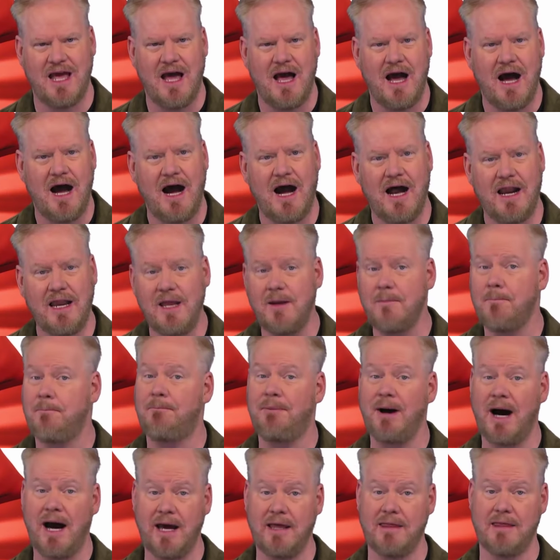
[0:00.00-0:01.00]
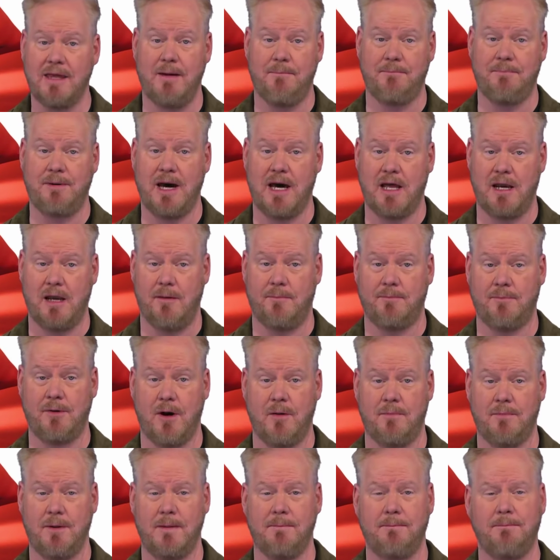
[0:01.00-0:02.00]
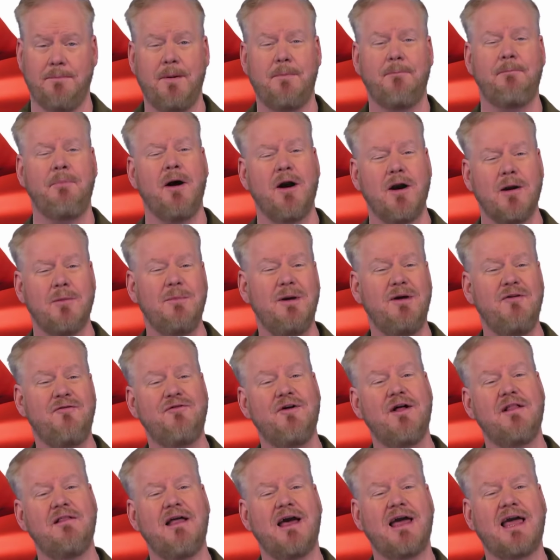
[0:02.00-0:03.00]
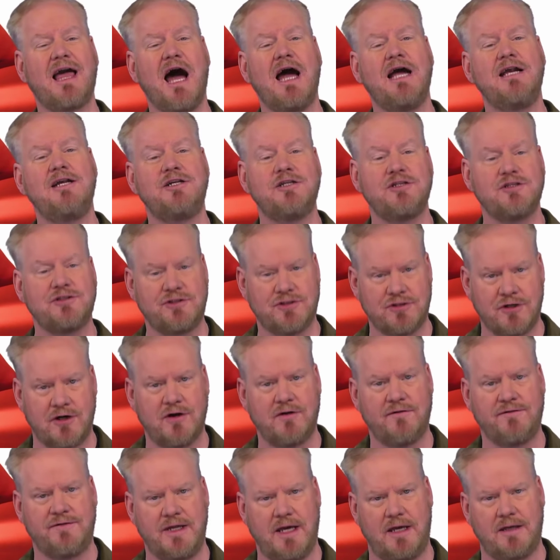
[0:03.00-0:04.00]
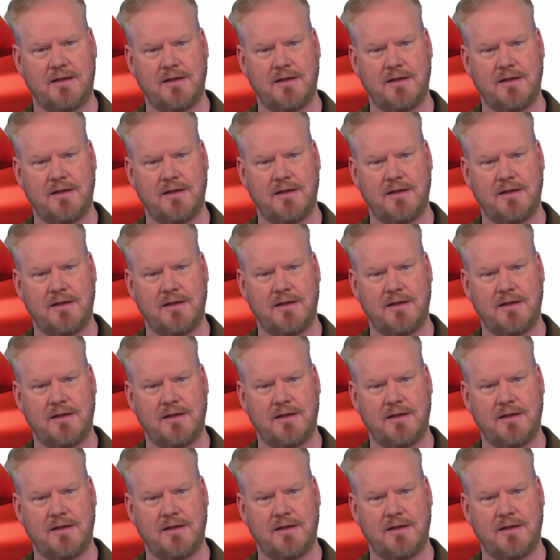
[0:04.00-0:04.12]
I didn't buy that bottle of bourbon, but part of me felt like I deserved it.